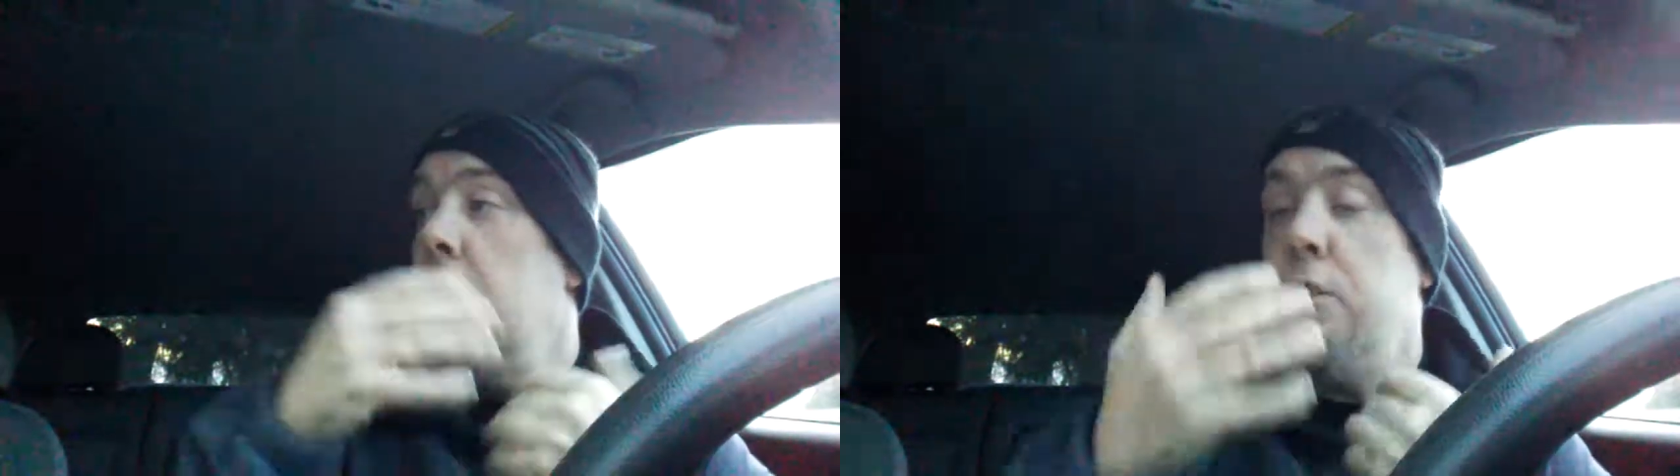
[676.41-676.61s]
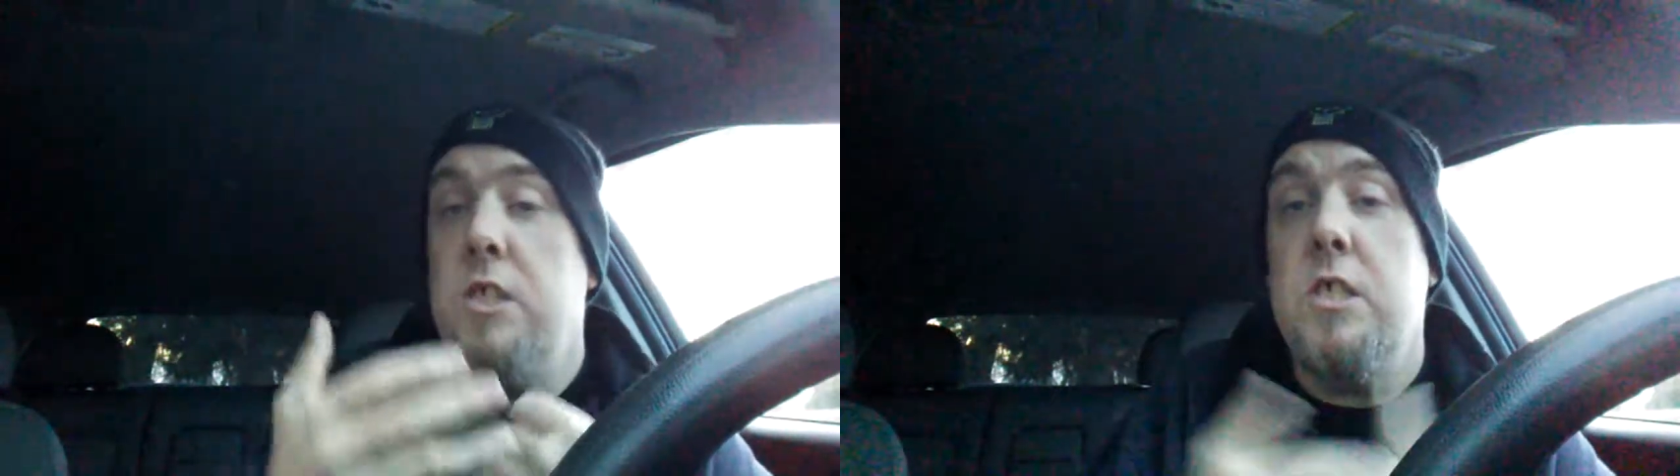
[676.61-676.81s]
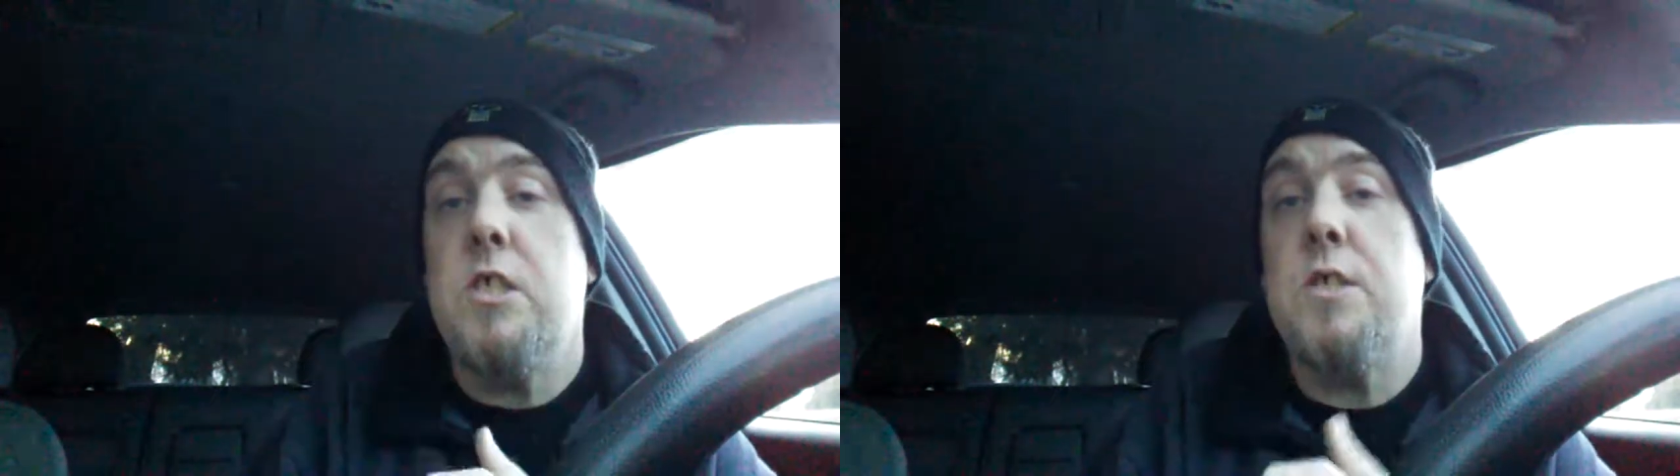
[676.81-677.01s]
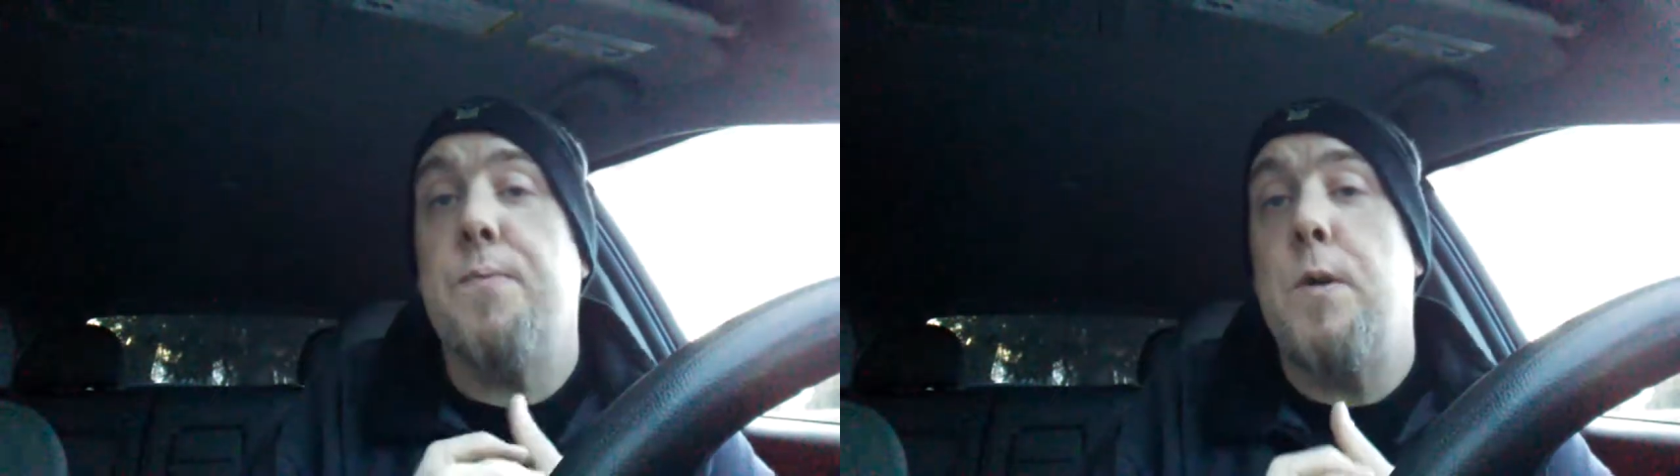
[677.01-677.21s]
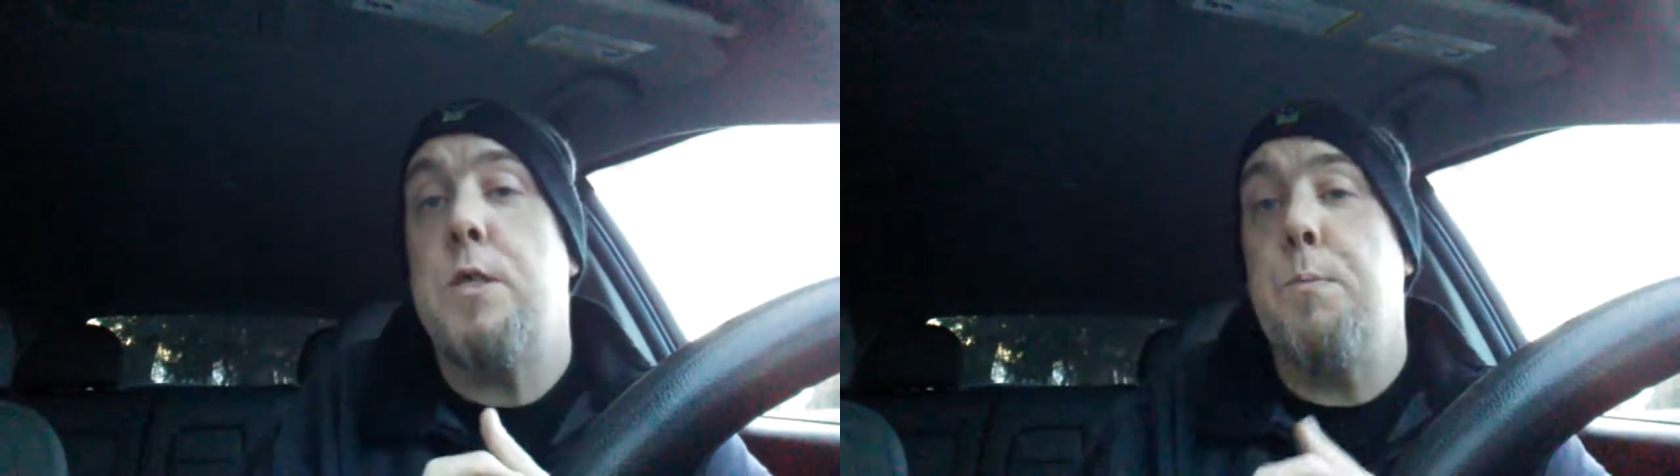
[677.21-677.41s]
Jesus'
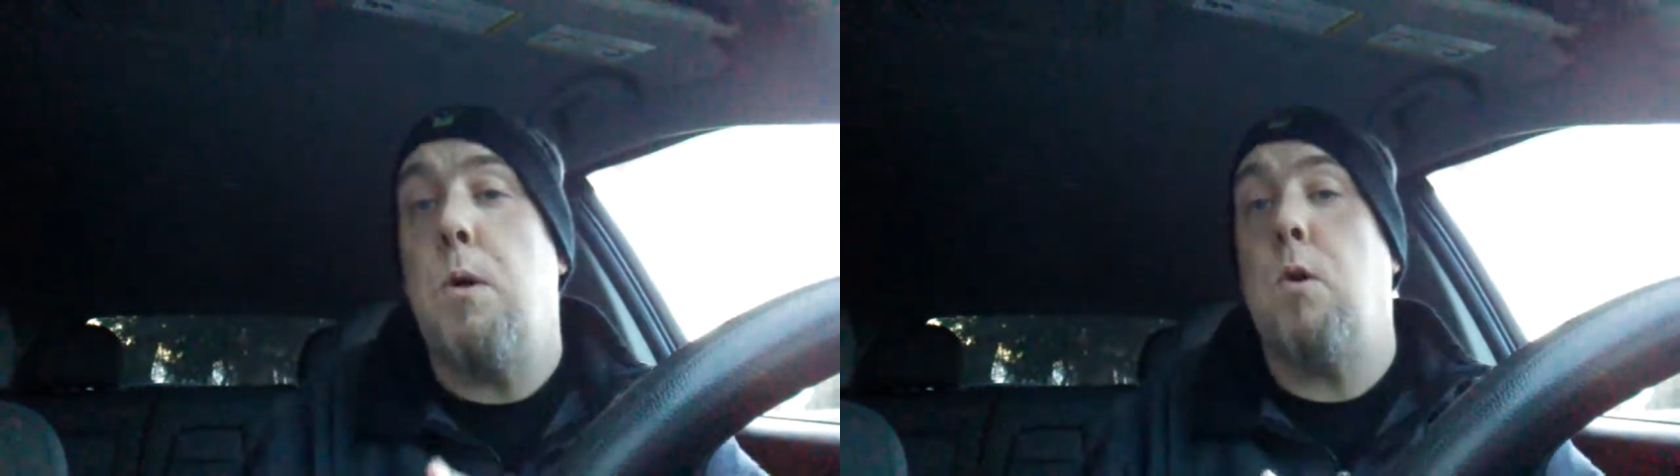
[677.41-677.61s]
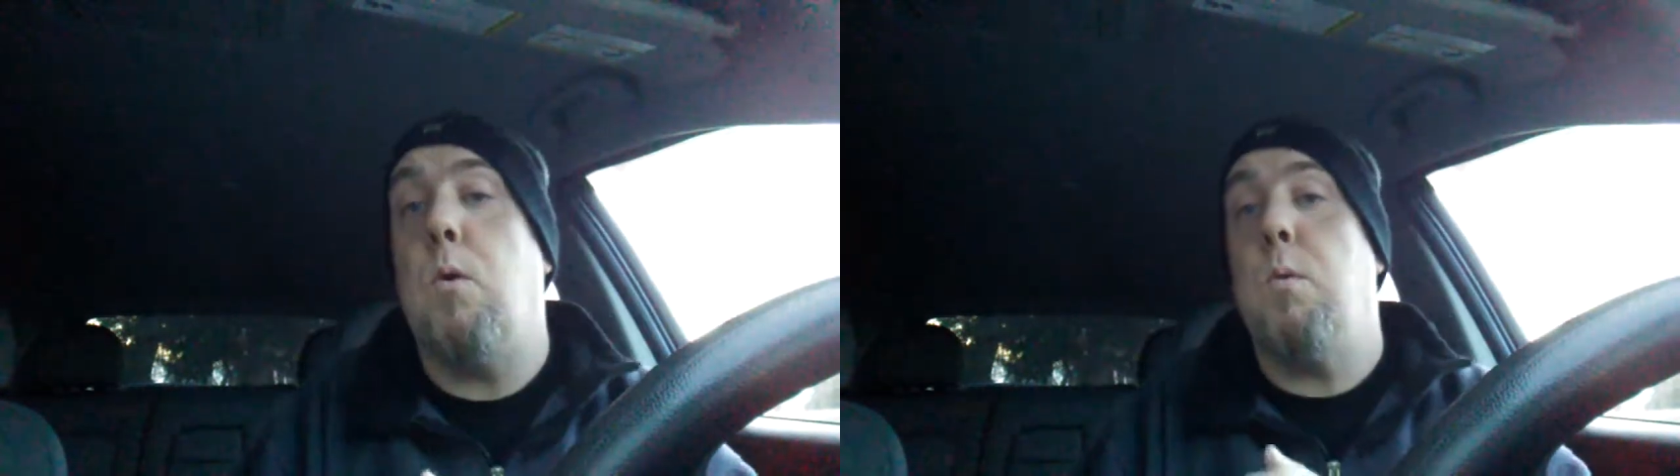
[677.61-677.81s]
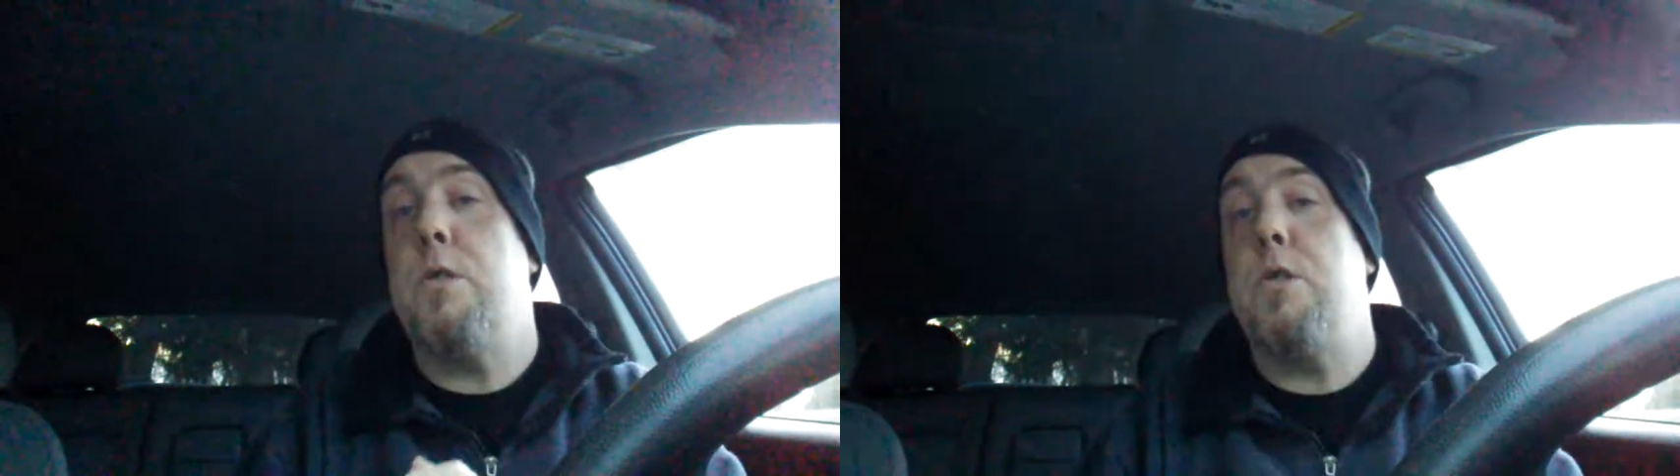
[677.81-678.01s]
first miracle was